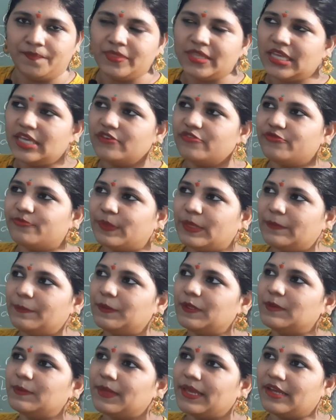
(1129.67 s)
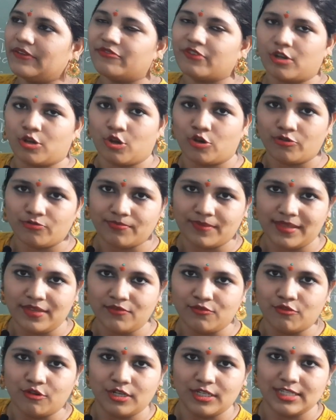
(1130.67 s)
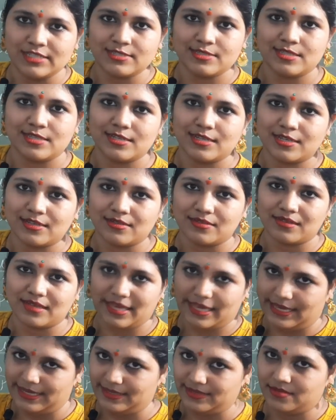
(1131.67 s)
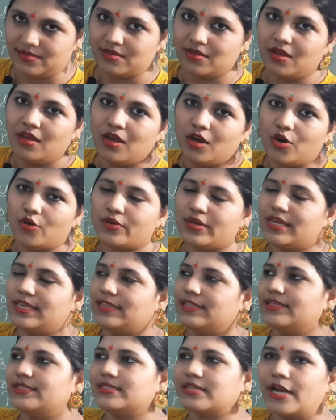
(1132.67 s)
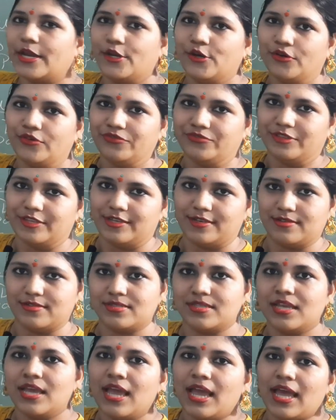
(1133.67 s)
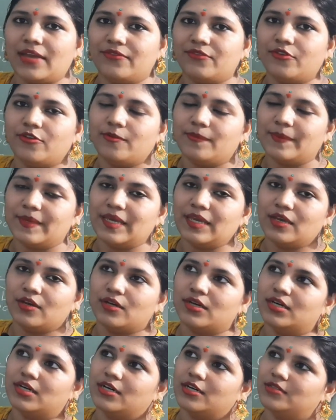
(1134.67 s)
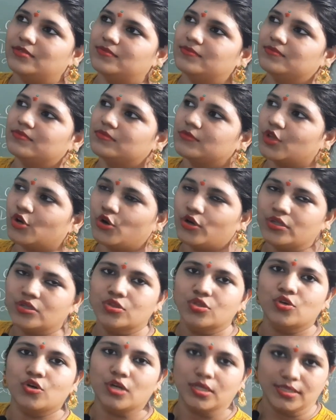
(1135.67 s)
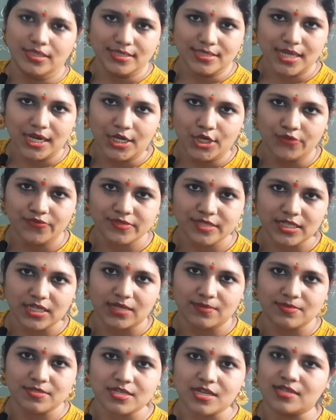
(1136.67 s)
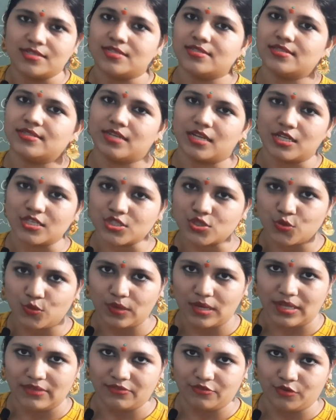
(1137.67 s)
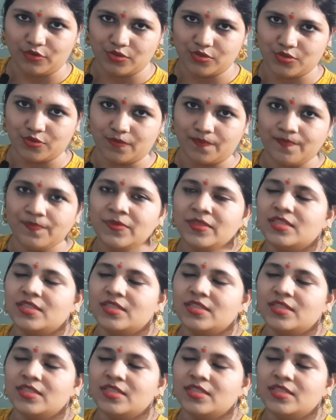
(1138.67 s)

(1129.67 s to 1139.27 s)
If people make fun of me, what is the case? Okay, this kind of things. And we'll be going through all these kind of circumstances in our school life also.